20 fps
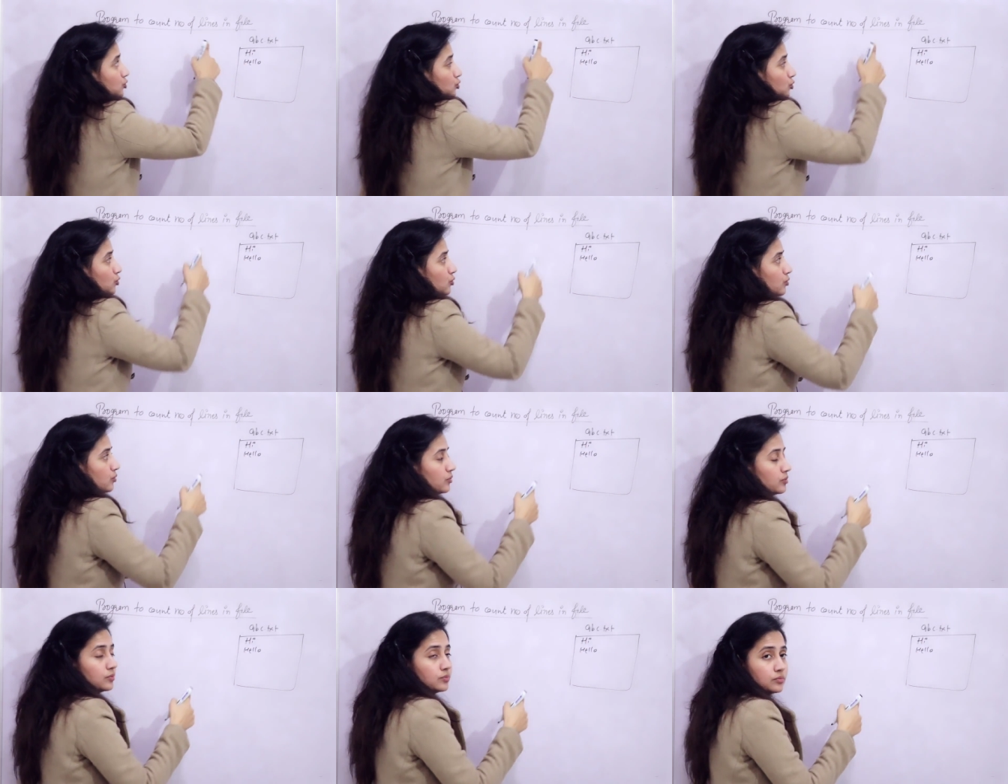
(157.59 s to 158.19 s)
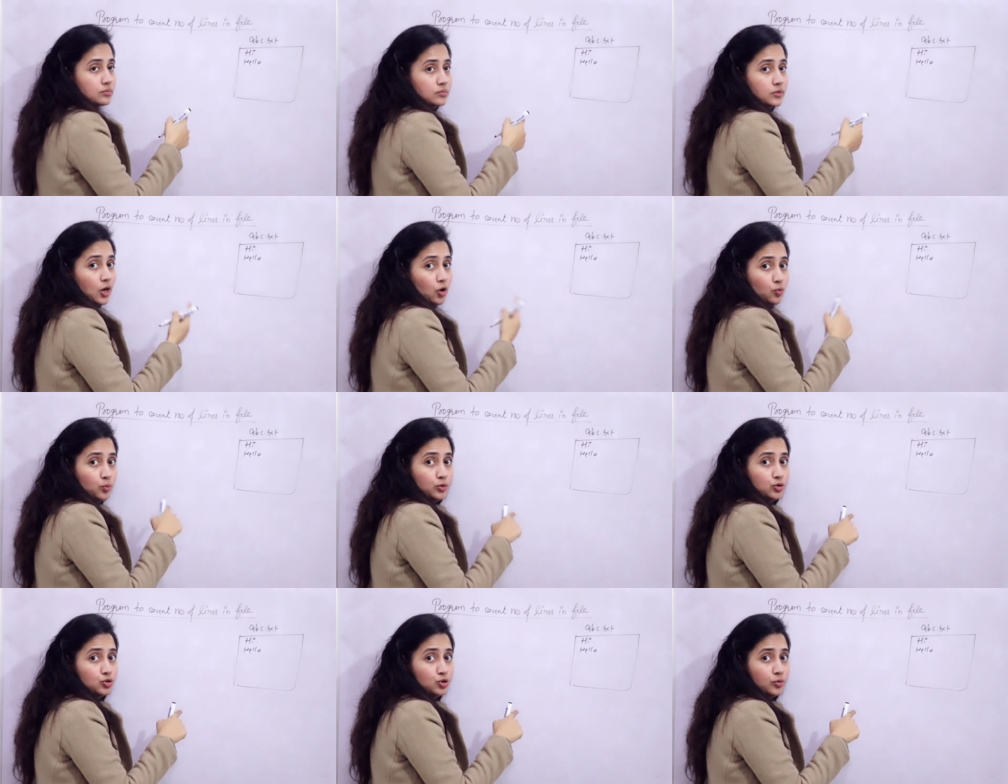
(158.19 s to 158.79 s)
So the
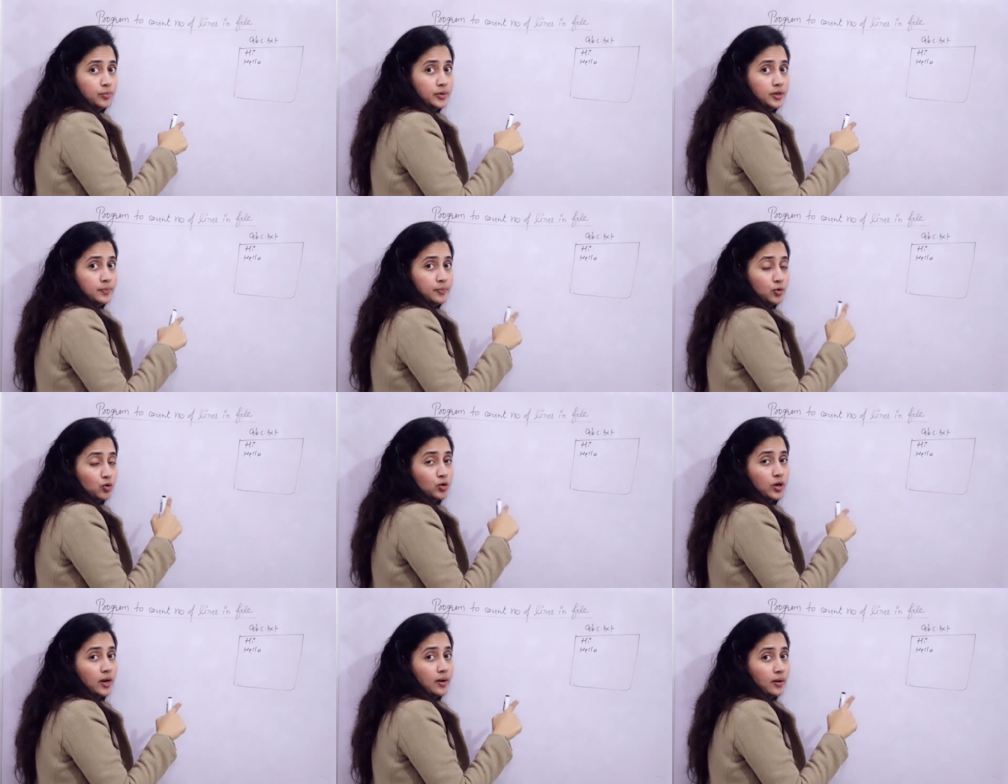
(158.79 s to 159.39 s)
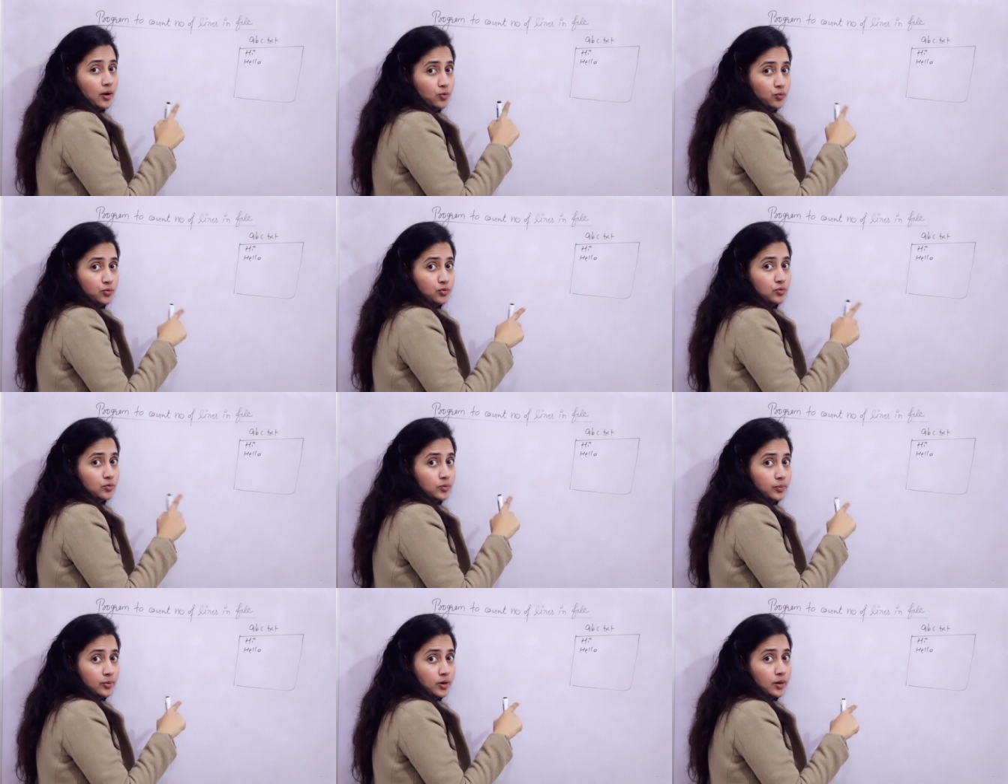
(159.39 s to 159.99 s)
output should be
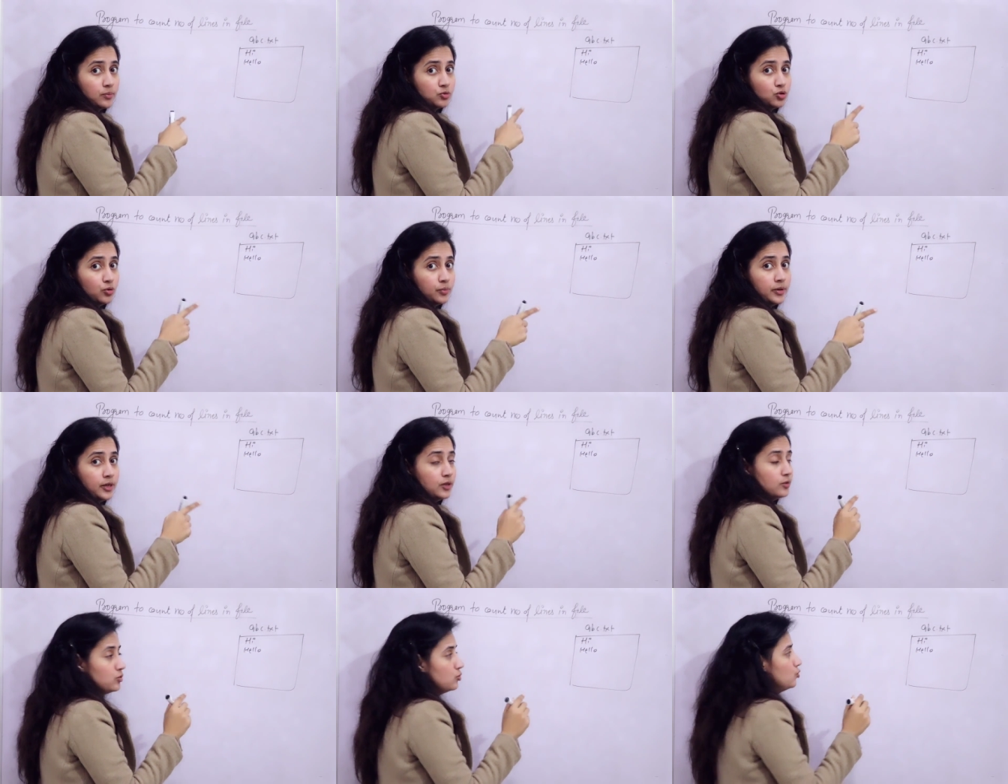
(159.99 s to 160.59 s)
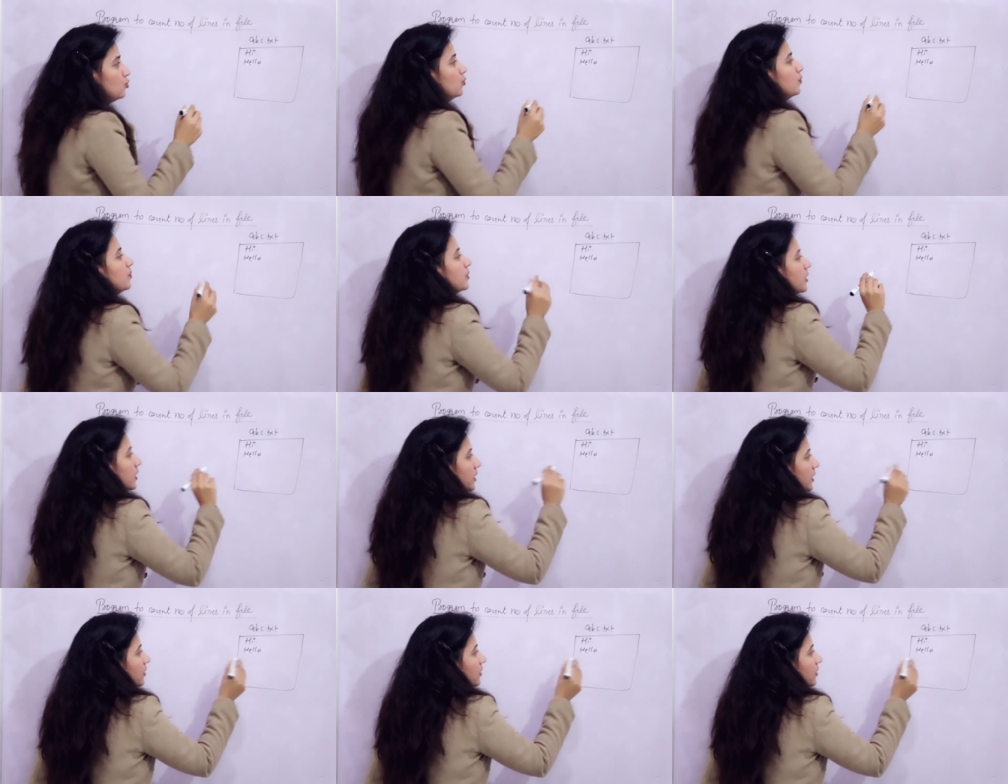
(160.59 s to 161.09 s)
two.